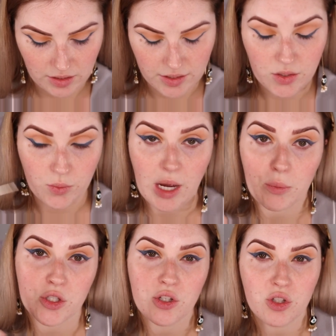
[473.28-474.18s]
This is why I
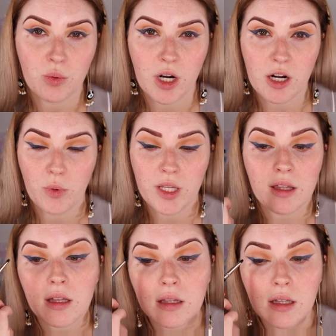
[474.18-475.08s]
wasn't too worried
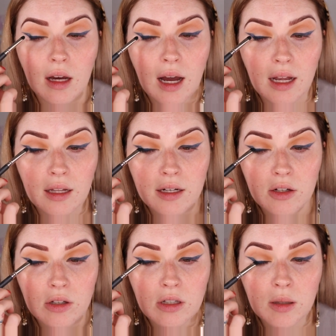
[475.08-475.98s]
with the eyeliner
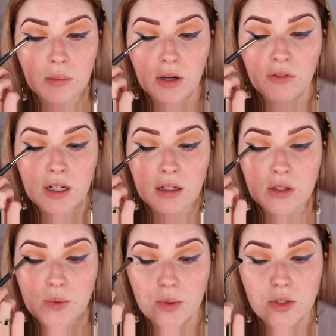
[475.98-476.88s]
not looking perfect
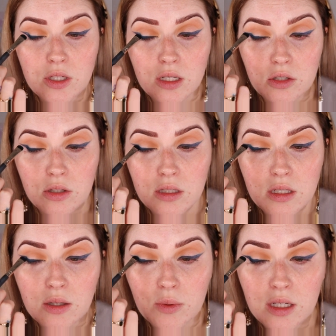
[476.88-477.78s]
because we were just going to do
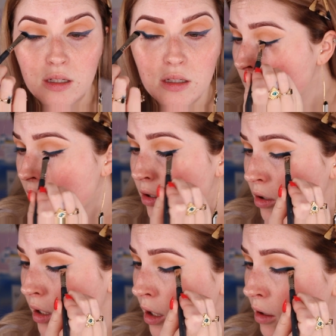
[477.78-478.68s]
this anyway. And I
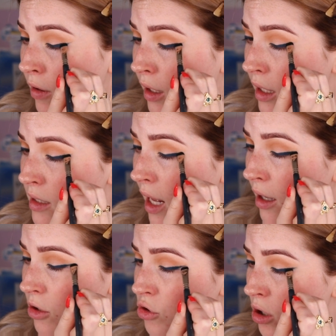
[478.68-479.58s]
don't care if it gets out
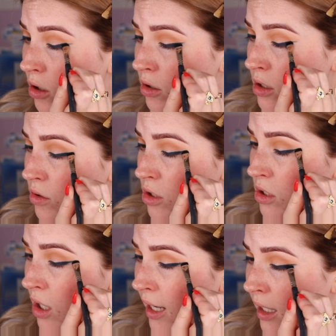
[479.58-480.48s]
of control because I'll
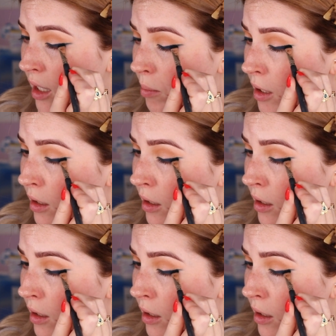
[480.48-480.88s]
just tidy it up